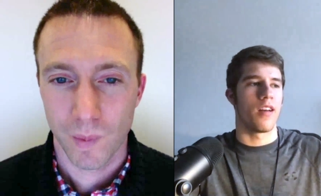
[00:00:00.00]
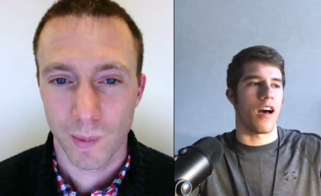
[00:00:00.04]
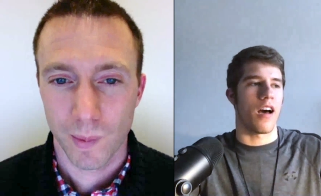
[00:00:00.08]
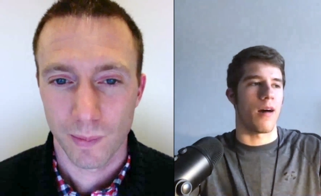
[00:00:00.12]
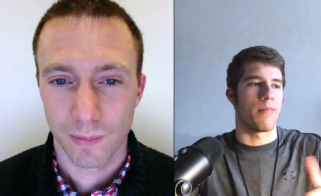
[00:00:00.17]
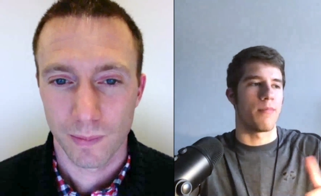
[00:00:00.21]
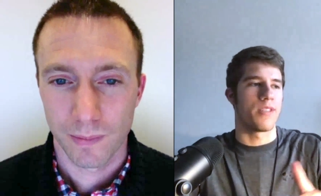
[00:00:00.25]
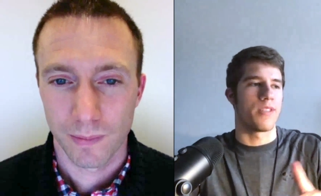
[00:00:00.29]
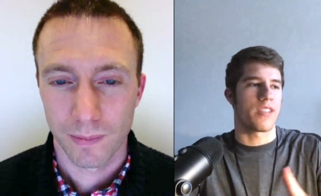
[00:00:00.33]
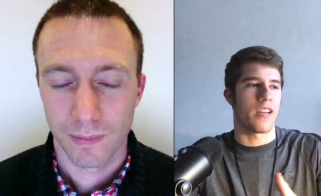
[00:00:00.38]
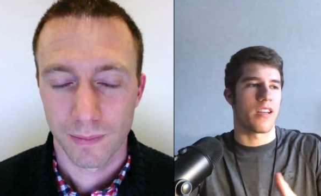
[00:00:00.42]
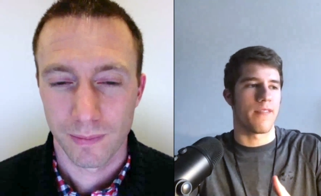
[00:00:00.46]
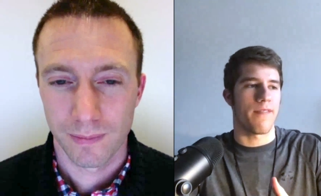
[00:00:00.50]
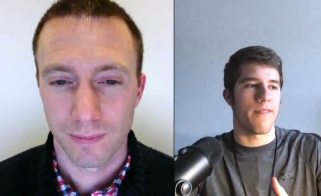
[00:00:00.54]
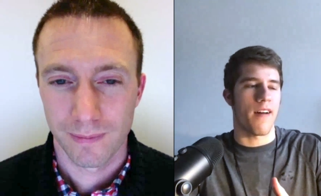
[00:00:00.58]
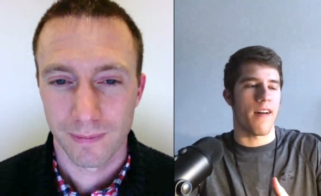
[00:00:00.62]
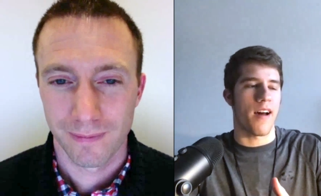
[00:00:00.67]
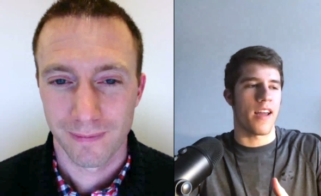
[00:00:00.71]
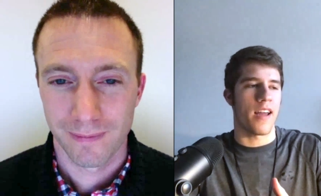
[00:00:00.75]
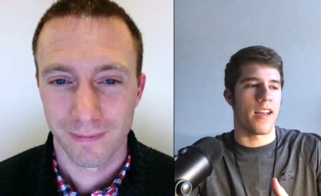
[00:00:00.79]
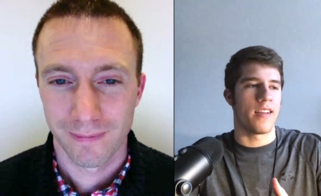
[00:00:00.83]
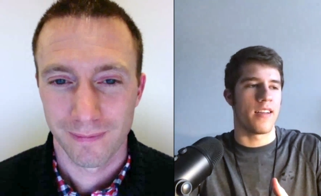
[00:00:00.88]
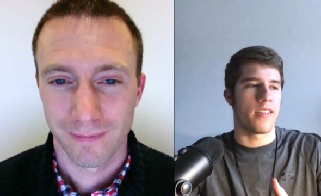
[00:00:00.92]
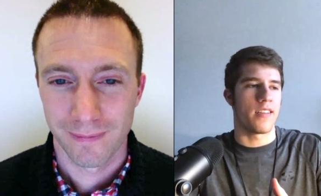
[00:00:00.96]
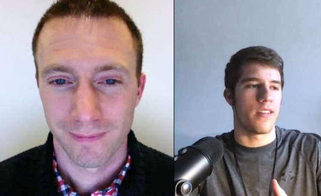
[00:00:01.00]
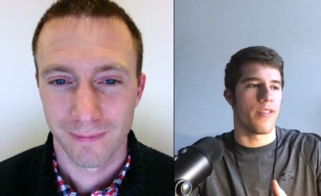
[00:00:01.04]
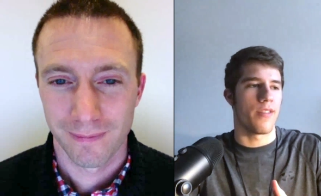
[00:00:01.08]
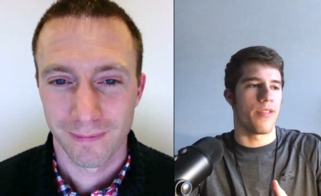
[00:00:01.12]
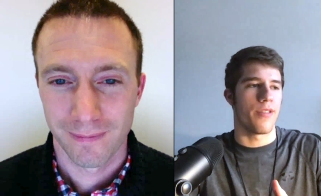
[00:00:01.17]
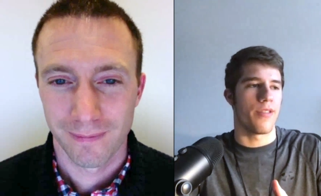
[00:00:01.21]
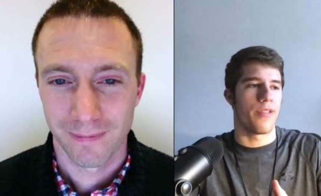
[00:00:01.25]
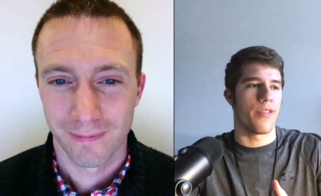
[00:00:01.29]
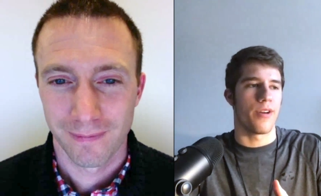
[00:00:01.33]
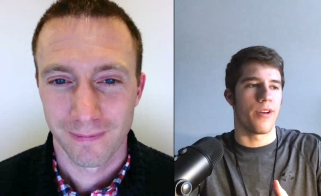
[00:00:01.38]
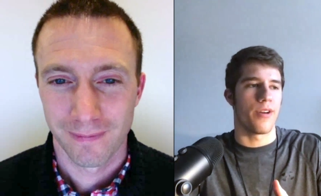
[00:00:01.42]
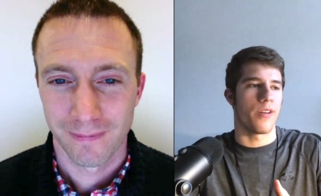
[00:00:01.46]
Speaker 1: I'm just going to find
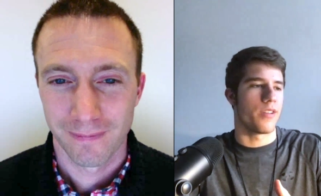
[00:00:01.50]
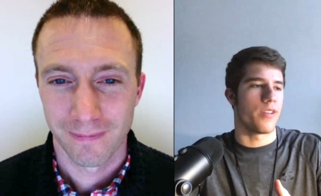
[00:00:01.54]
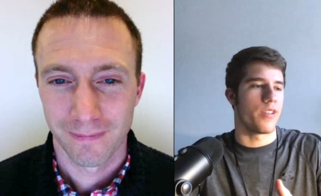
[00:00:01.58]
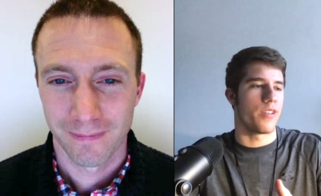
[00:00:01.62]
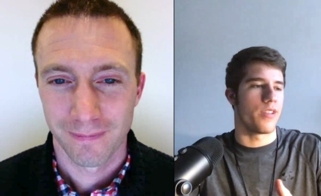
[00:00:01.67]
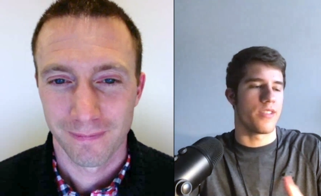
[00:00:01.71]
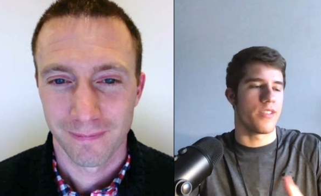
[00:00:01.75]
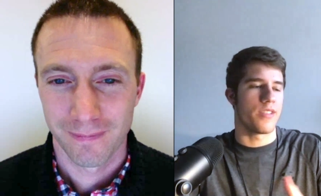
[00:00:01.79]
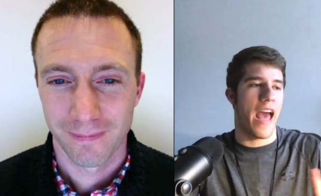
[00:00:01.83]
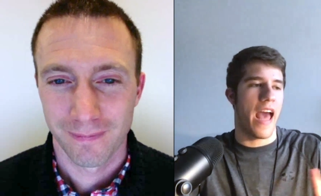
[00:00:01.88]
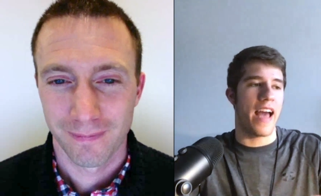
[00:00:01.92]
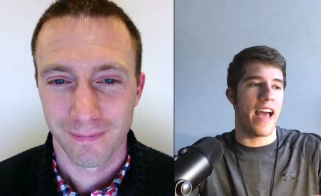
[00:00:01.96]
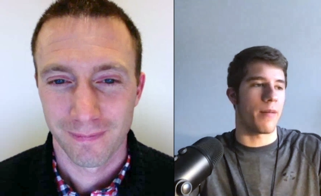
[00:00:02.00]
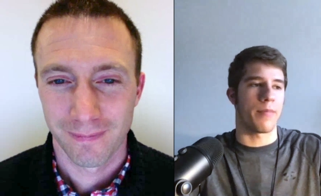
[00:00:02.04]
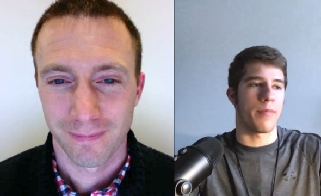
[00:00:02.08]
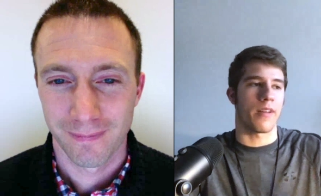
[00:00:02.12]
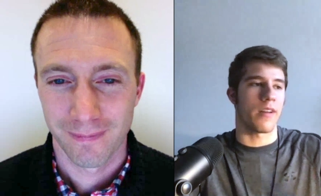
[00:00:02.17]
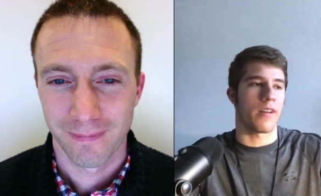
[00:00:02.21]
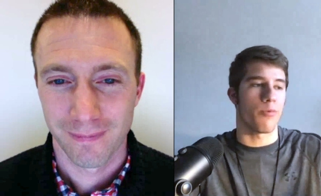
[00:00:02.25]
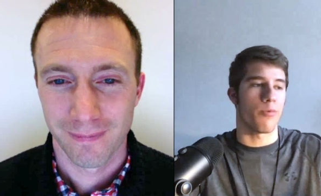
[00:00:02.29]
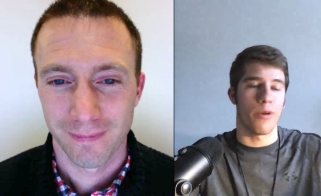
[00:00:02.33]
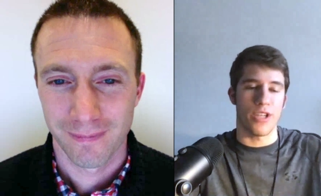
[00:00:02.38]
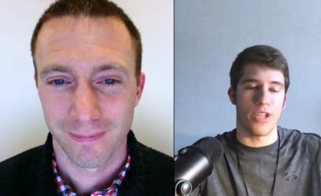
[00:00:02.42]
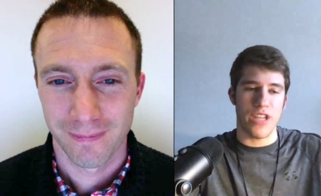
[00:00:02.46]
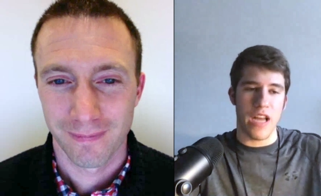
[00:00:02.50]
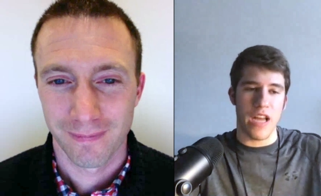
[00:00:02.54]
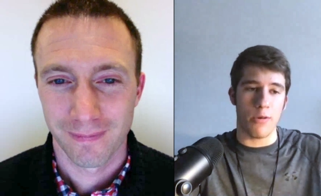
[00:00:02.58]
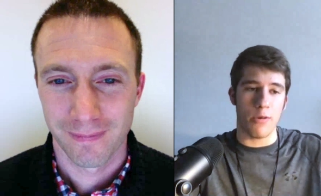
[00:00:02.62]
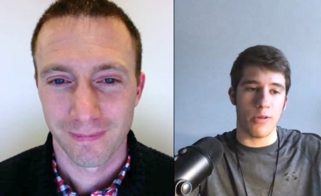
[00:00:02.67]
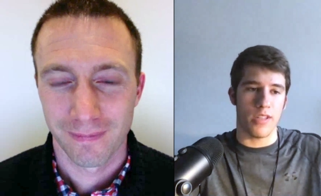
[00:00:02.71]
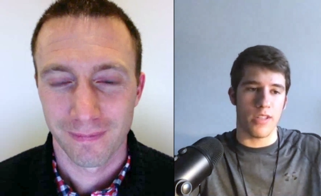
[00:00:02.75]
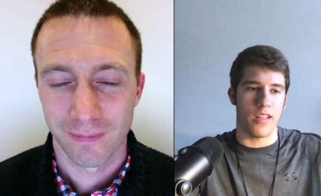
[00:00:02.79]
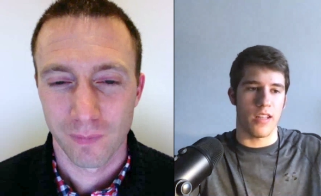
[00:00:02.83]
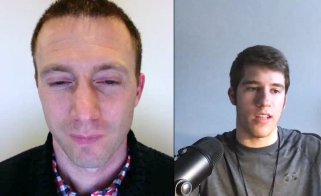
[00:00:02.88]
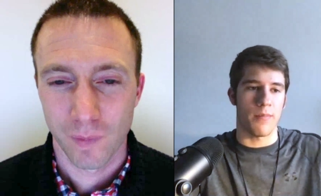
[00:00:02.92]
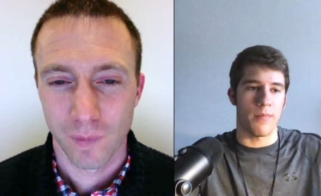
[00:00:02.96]
their tag. I'm going to reach
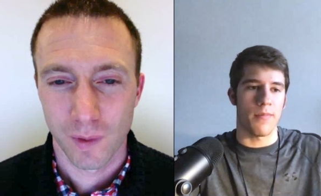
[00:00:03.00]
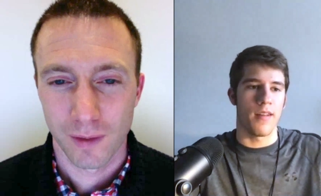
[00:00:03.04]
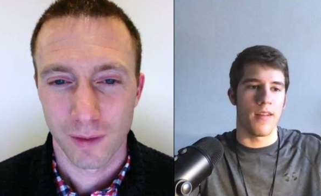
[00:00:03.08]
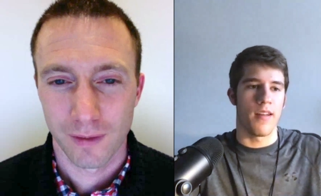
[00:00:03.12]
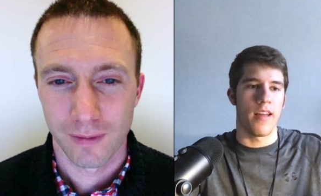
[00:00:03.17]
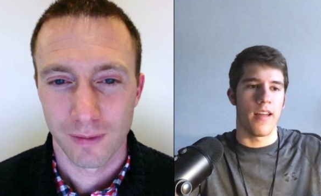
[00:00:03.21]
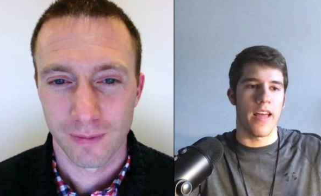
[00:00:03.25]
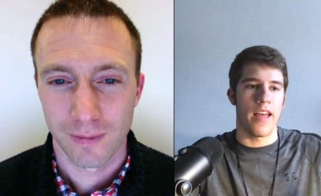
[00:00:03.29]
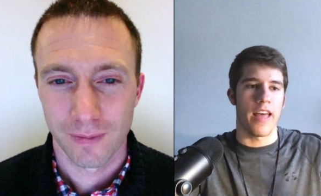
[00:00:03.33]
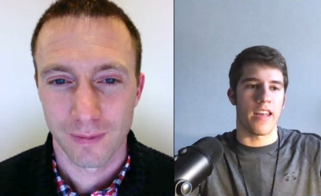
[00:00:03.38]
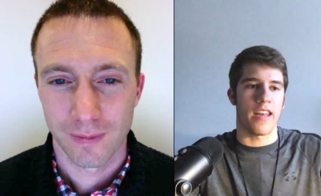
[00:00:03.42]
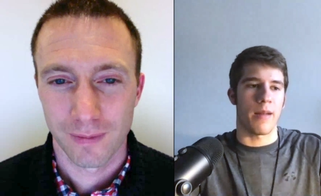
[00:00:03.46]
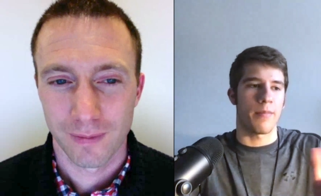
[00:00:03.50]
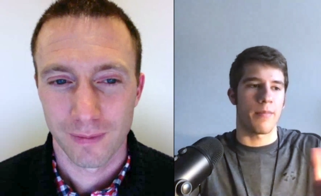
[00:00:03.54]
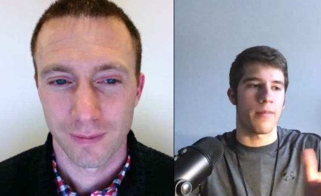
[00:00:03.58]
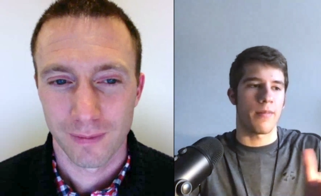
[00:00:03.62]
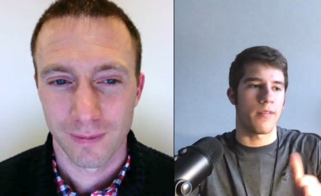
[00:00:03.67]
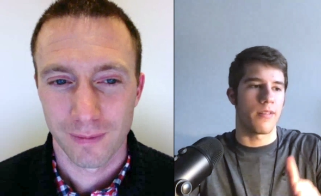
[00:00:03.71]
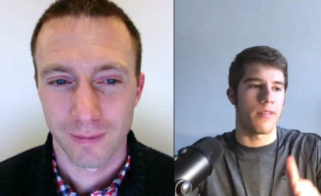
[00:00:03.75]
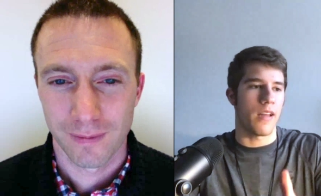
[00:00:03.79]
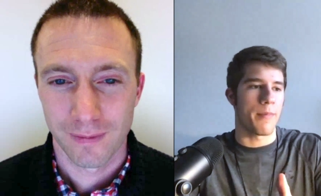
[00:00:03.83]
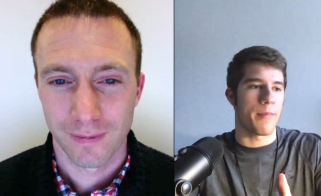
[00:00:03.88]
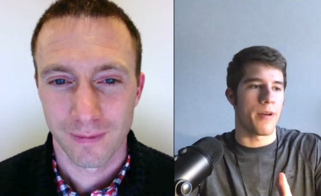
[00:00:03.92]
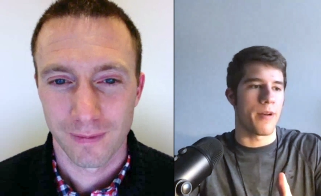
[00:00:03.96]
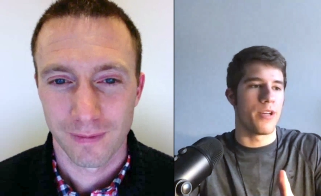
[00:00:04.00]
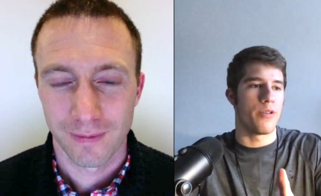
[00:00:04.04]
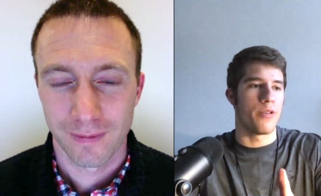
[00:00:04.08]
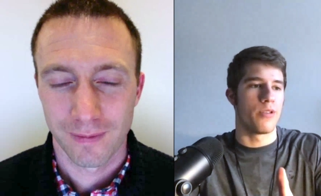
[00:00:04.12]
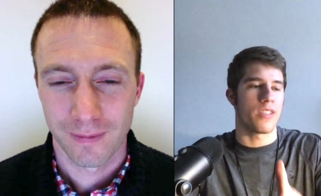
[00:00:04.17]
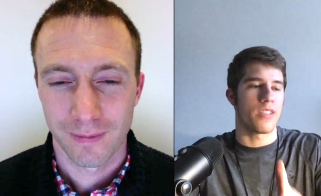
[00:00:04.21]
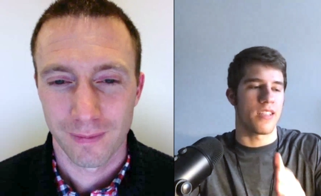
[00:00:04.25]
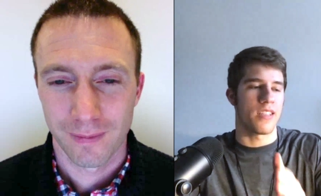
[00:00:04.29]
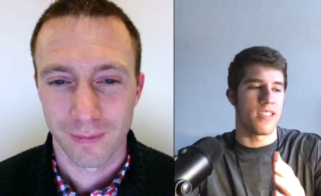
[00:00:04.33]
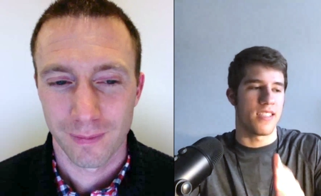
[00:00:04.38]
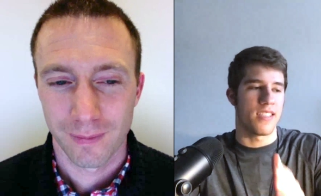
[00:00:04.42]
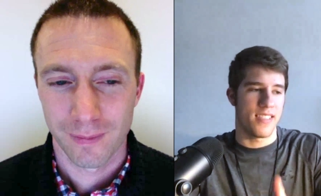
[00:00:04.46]
out to them and I'm, I'm going to do
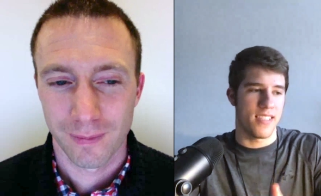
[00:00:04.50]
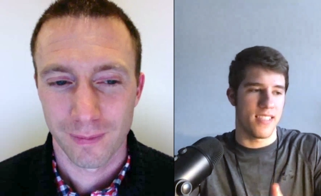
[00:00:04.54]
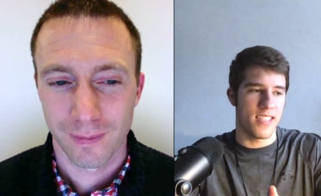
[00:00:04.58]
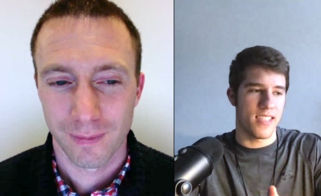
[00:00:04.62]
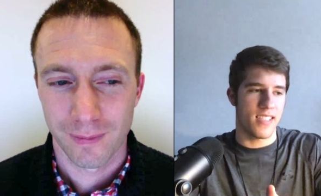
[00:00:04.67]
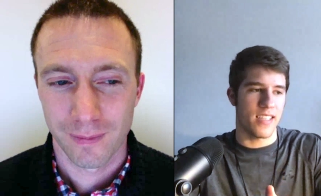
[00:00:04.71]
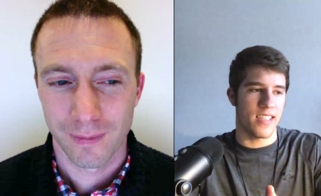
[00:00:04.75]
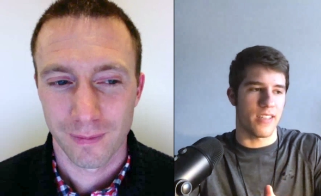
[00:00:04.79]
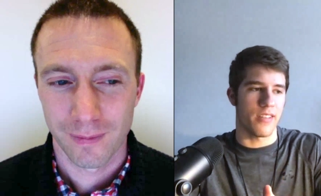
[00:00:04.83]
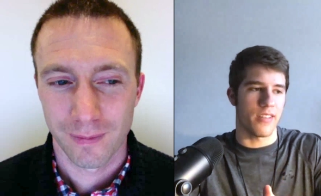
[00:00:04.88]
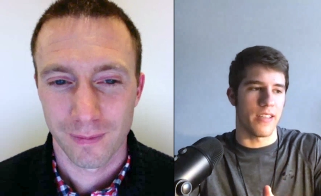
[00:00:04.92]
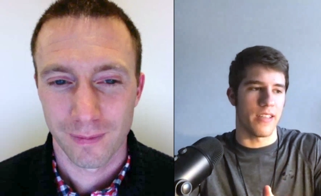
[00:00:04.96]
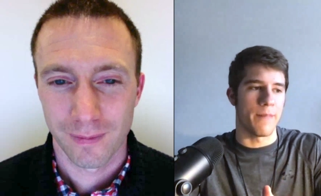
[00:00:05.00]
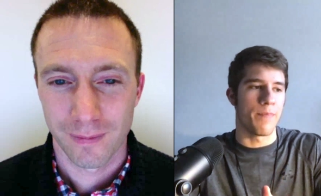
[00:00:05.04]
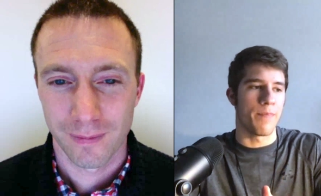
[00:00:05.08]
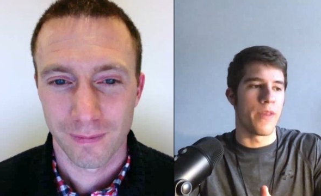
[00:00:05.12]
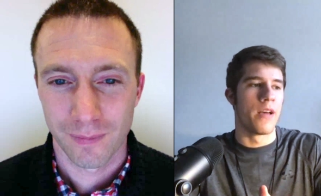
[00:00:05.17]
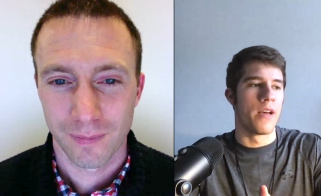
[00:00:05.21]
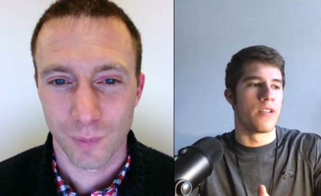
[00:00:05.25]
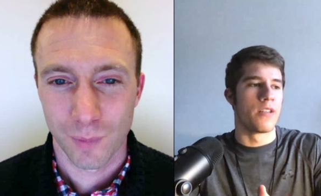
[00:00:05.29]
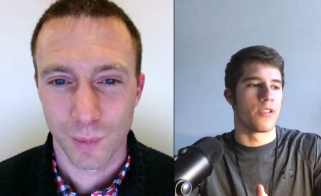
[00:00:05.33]
this consistently.